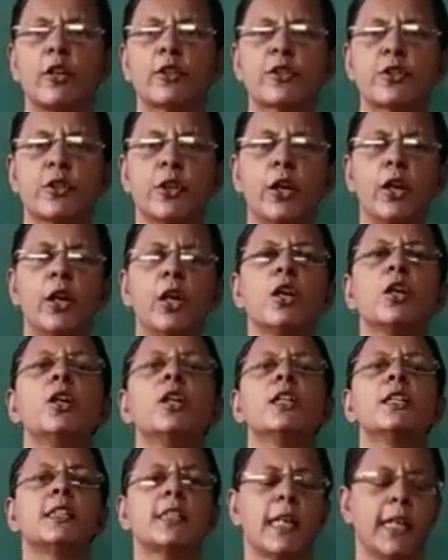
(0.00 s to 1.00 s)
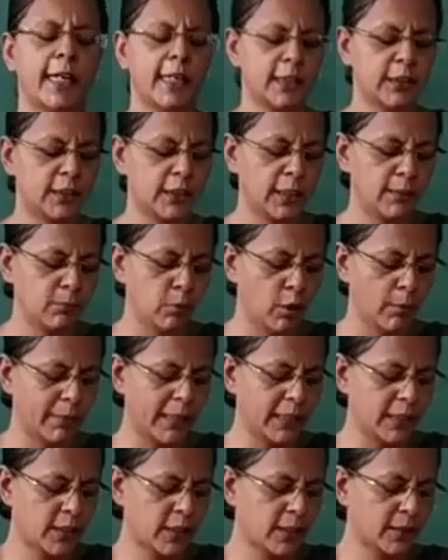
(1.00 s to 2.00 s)
to change in
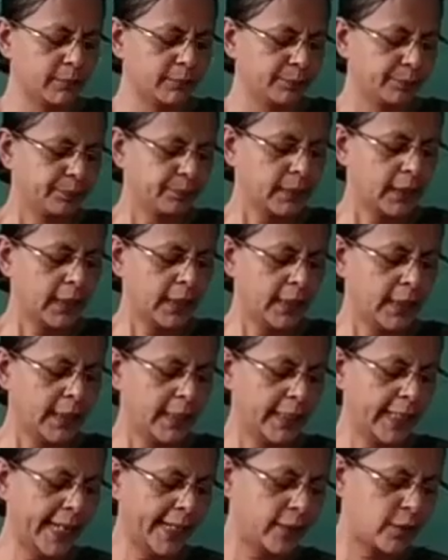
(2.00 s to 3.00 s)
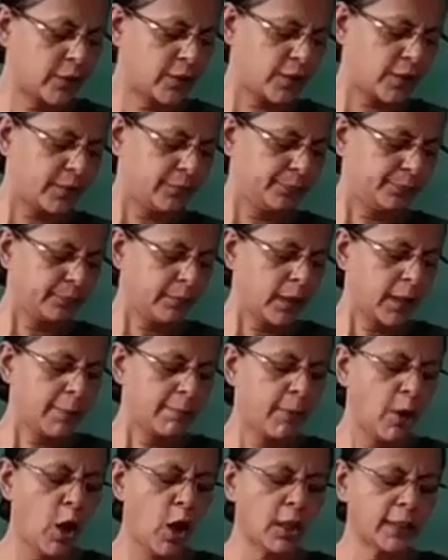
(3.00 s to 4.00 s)
momentum. Next.
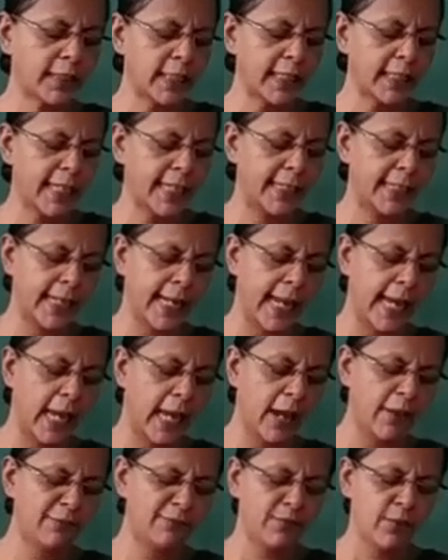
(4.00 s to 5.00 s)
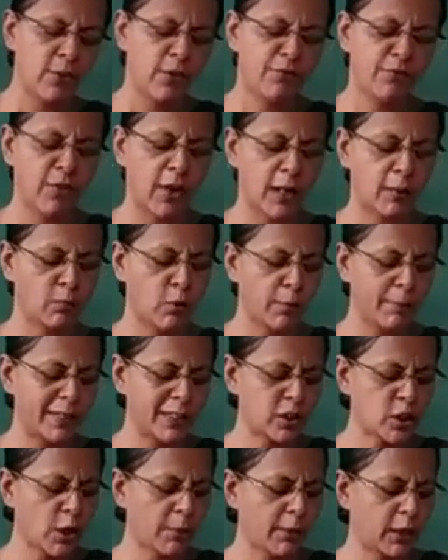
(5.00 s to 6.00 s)
Plotting a graph for
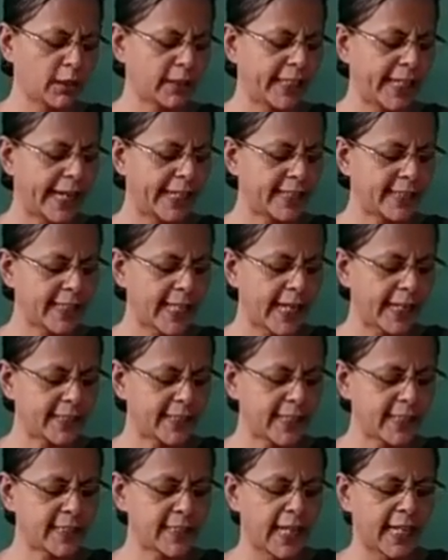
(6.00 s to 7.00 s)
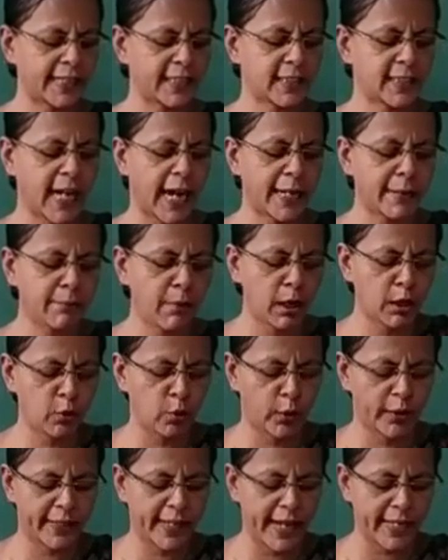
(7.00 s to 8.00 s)
momentum on the x-axis and time on
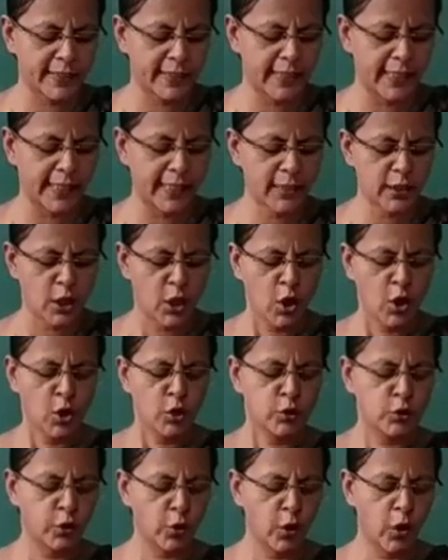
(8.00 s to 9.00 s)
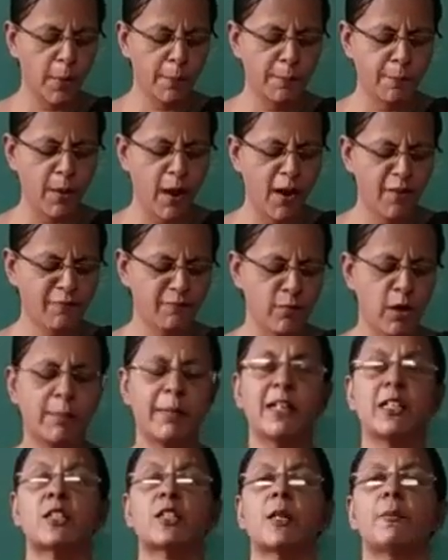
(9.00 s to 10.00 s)
the y-axis. Slope of
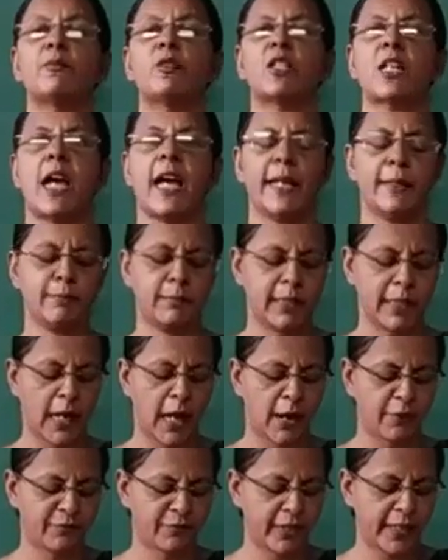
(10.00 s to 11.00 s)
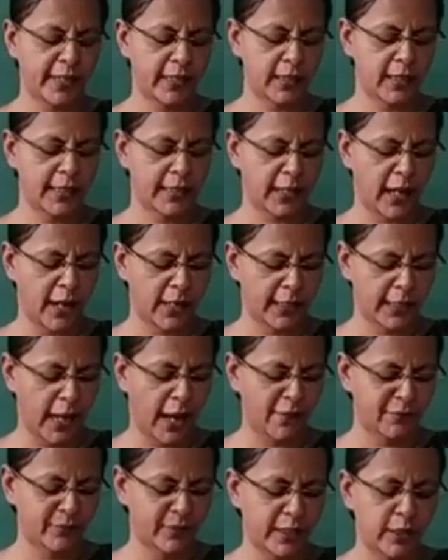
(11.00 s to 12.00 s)
momentum time graph
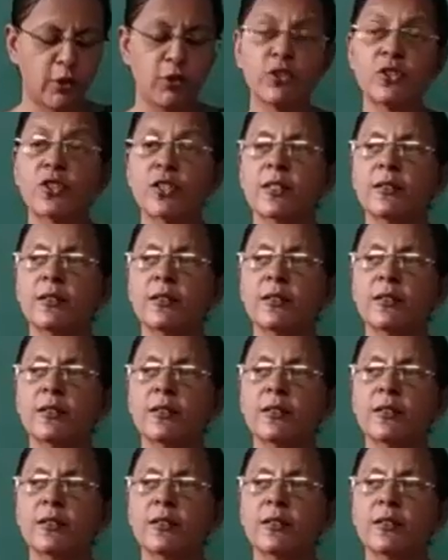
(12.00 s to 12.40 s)
gives,